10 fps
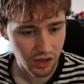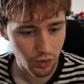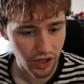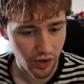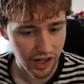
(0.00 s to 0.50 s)

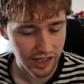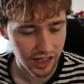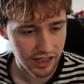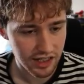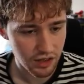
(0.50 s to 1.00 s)
without any
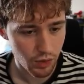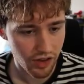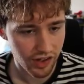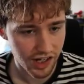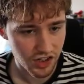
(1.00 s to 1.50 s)
idea
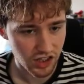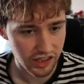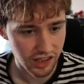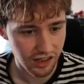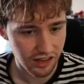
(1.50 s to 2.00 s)
where they
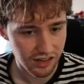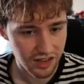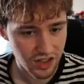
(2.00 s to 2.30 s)
actually are.